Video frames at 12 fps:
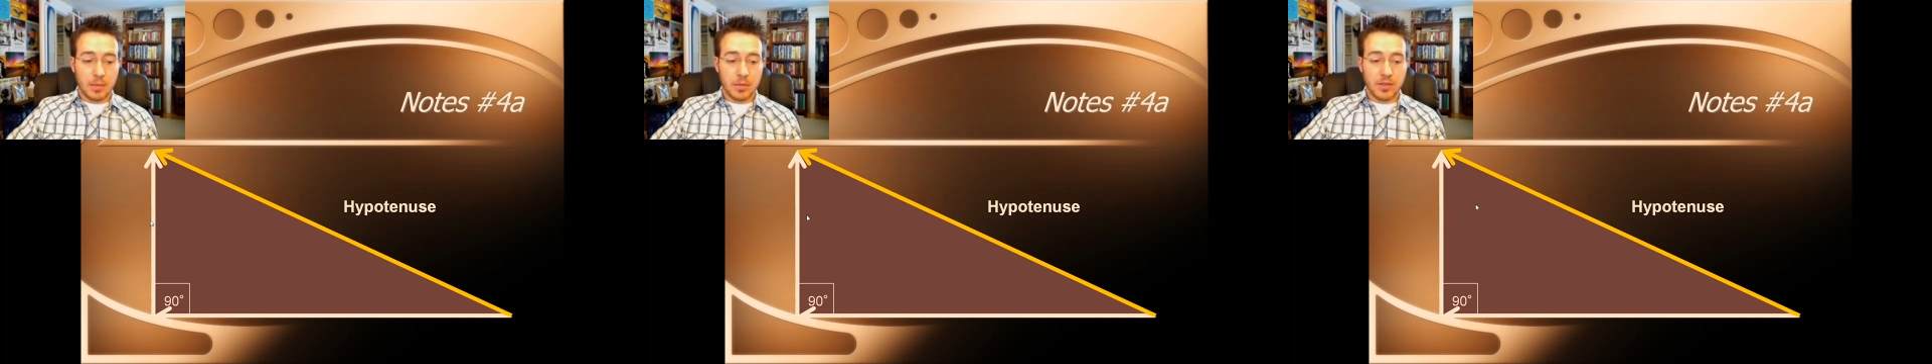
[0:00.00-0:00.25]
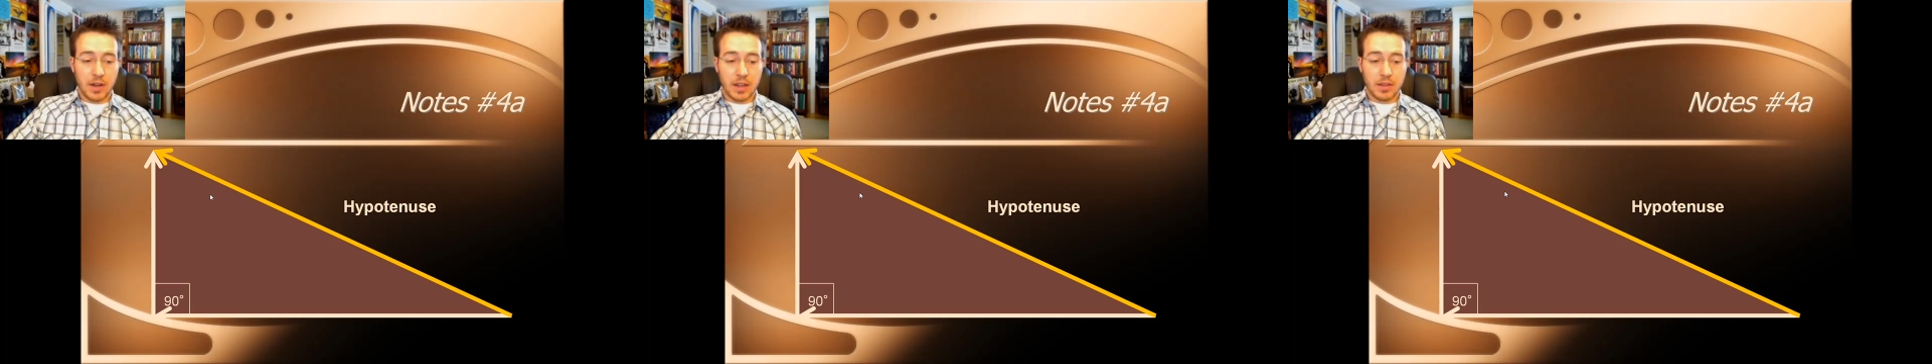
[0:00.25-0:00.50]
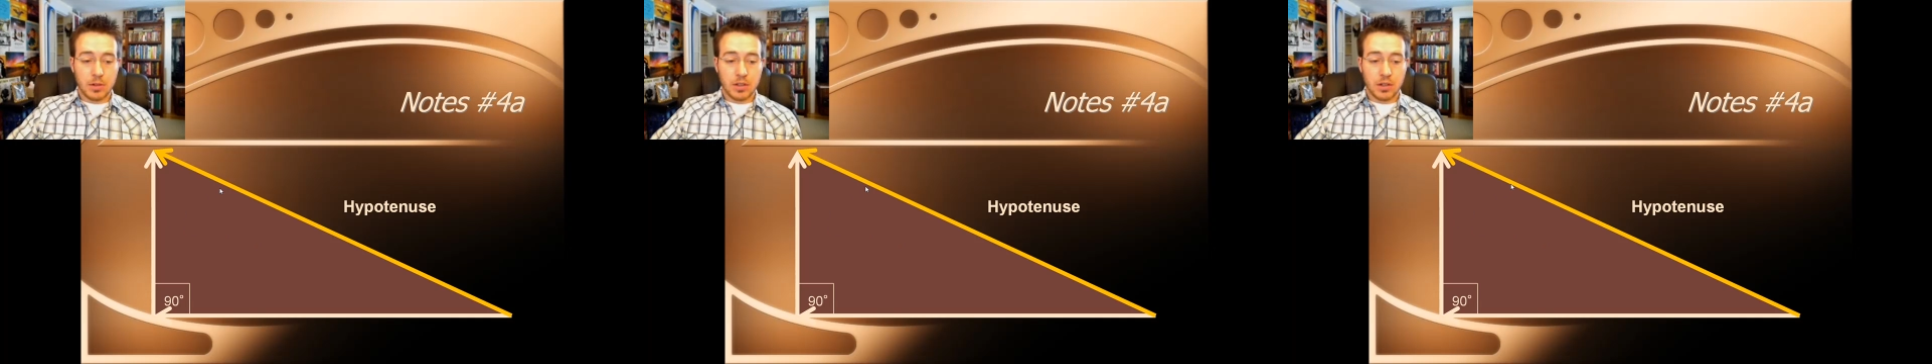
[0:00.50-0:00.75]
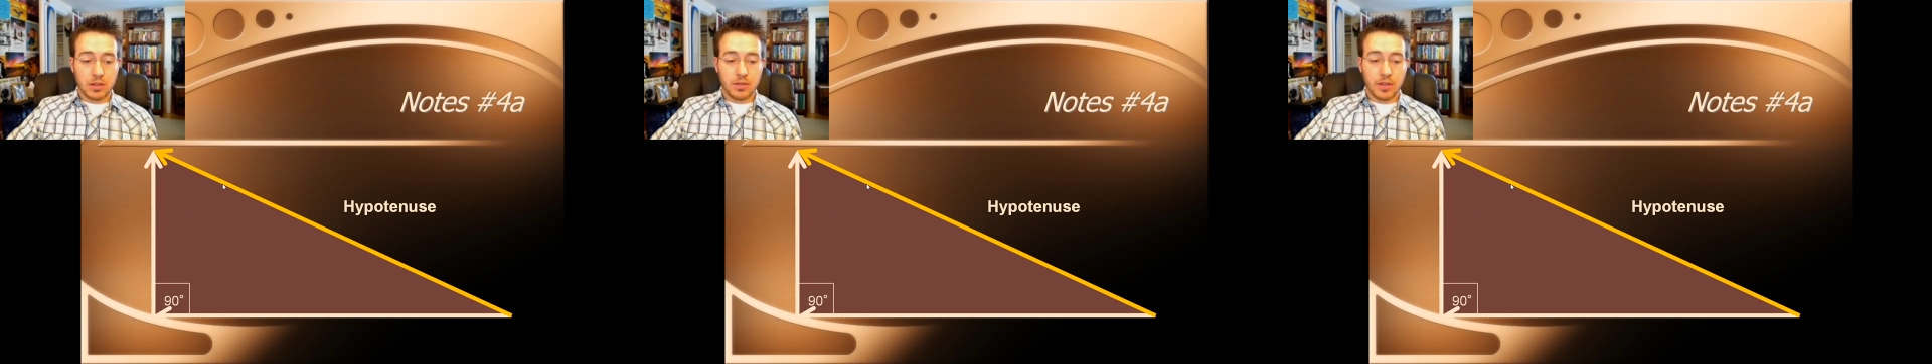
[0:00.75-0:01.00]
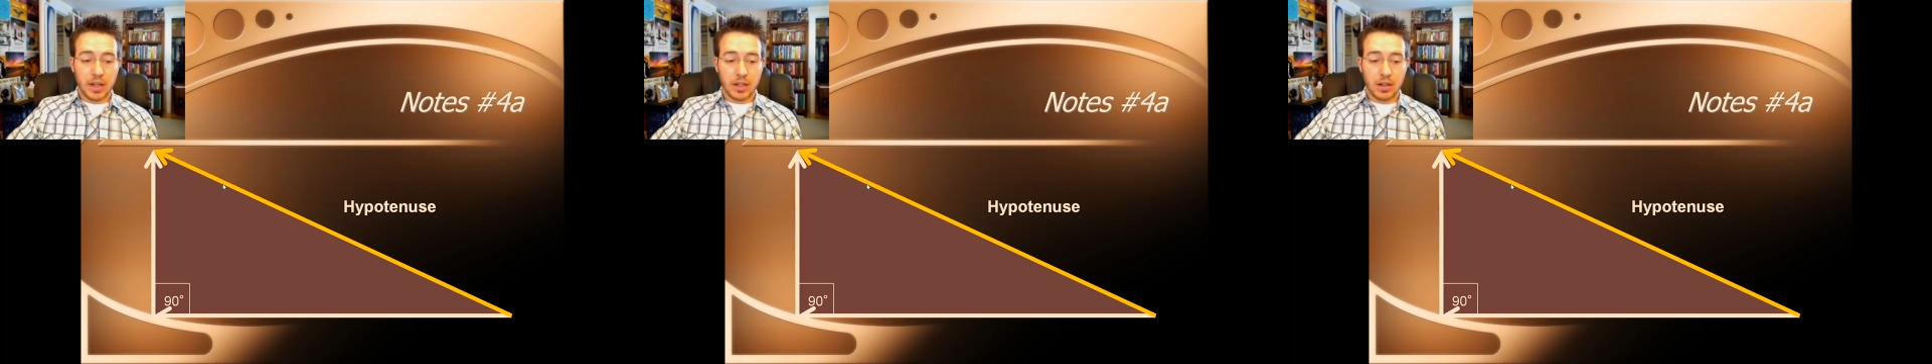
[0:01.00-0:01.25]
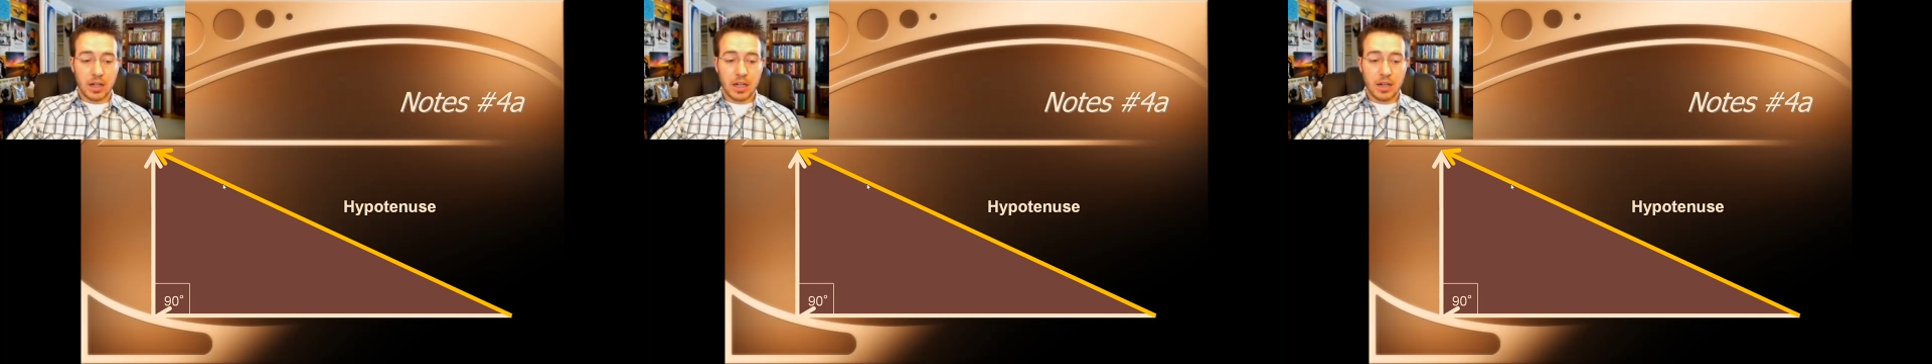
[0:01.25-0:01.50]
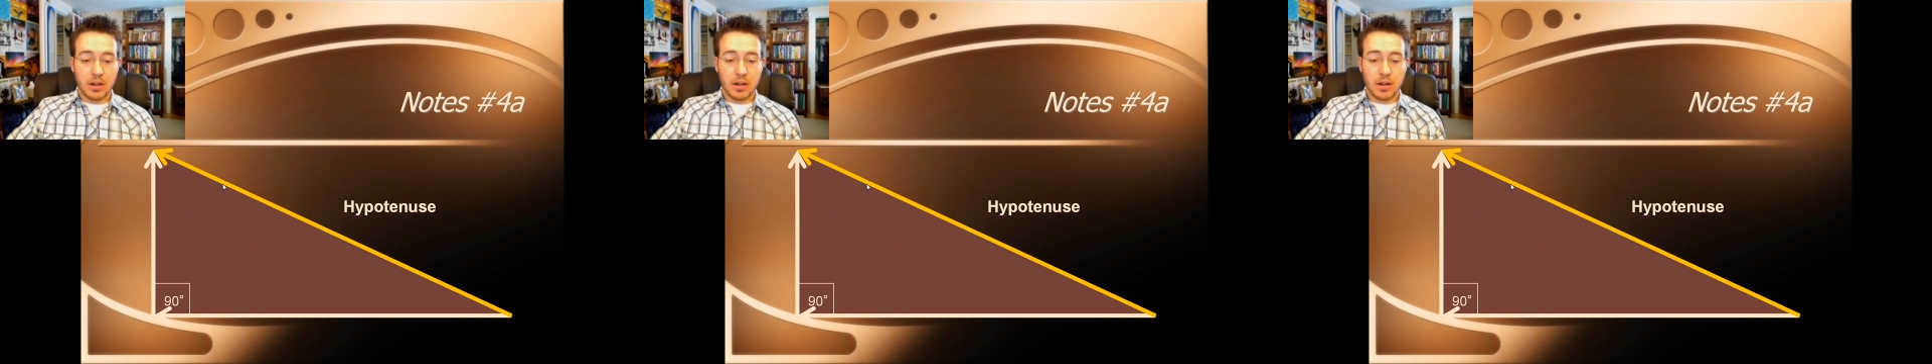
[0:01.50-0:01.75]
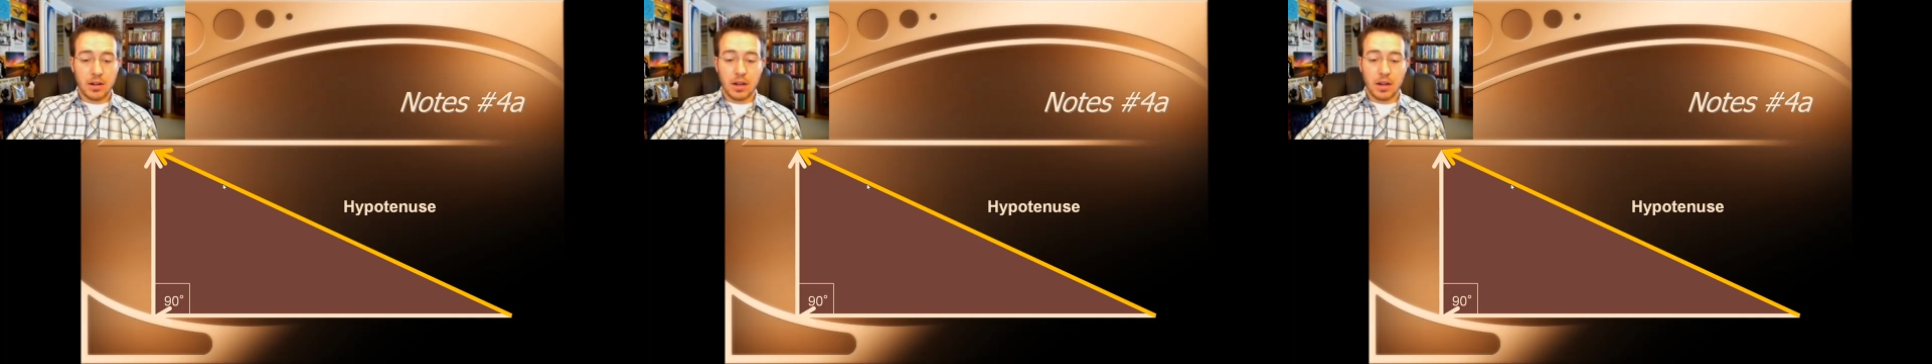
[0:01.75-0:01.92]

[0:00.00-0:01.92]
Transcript: to find the resultant vector here.